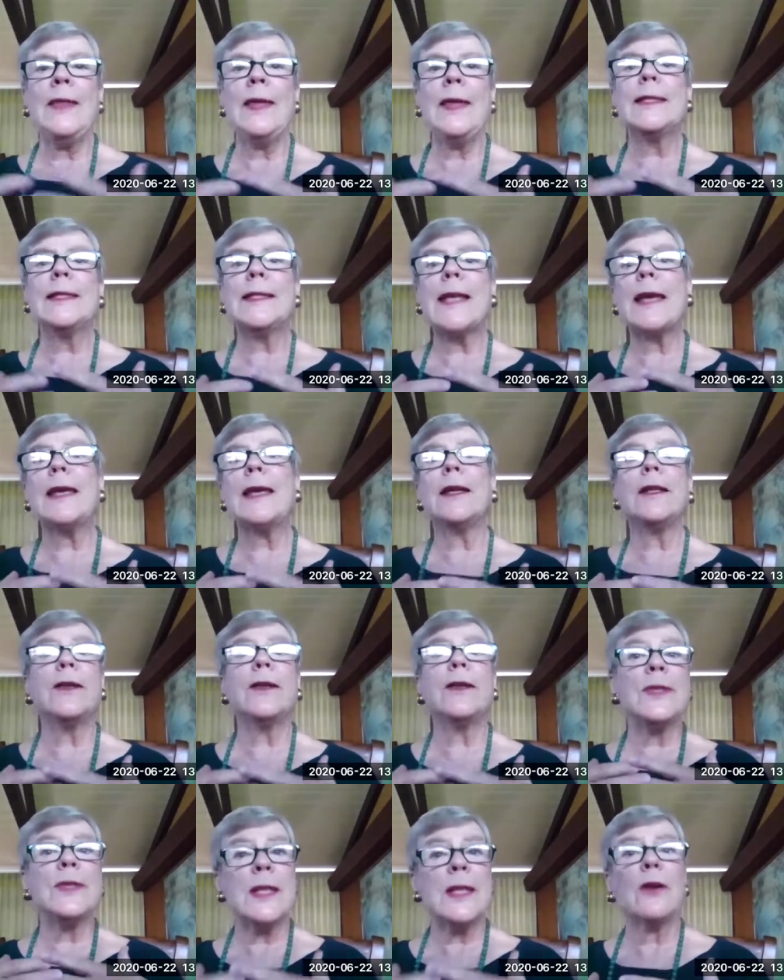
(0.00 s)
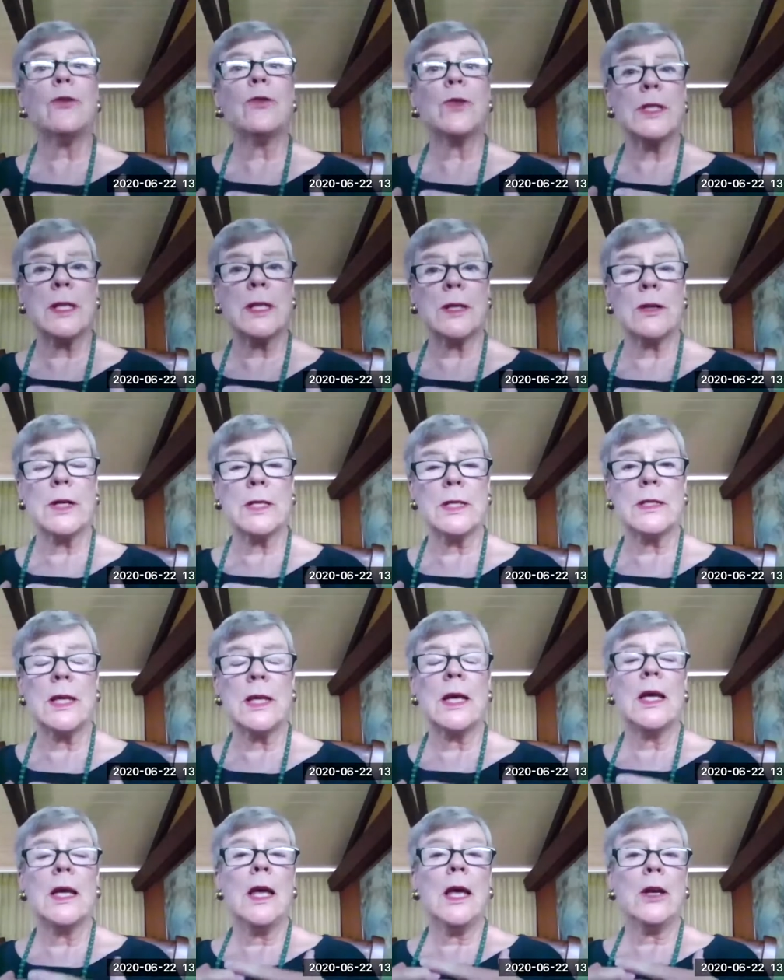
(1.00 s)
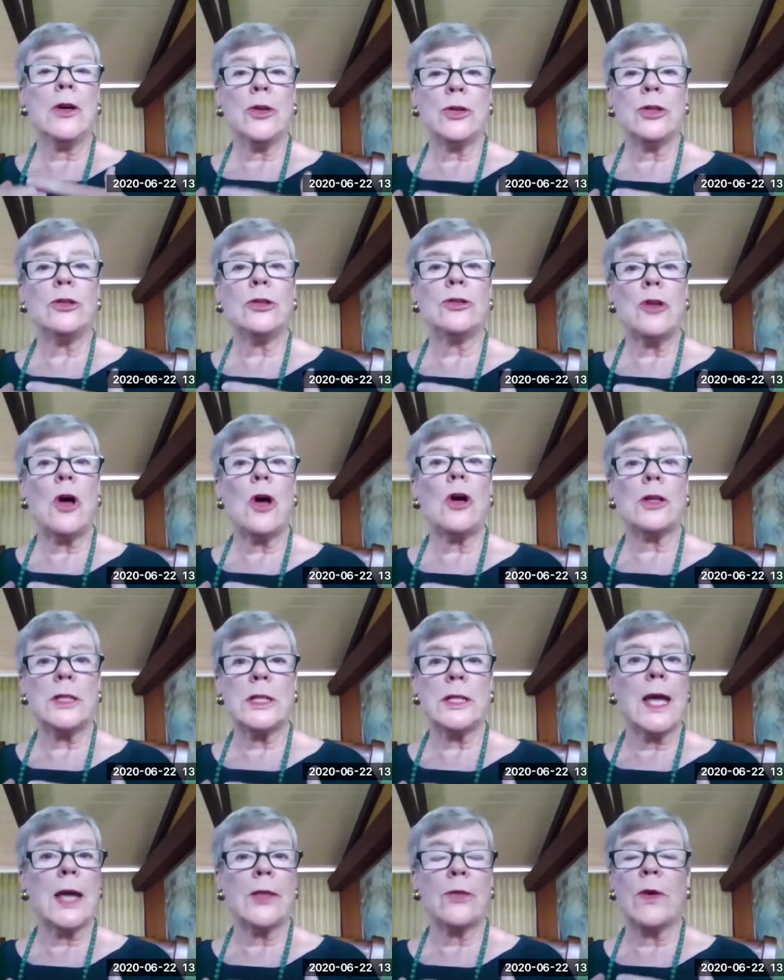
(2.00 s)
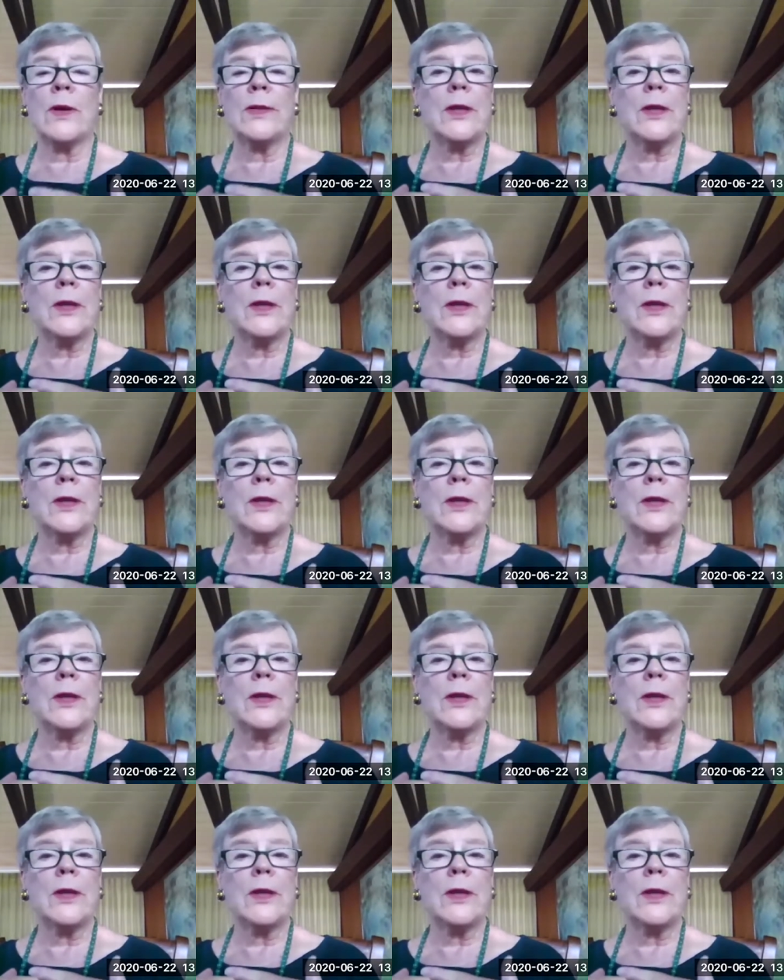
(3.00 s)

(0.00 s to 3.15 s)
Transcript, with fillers: the executive secretaries could talk together.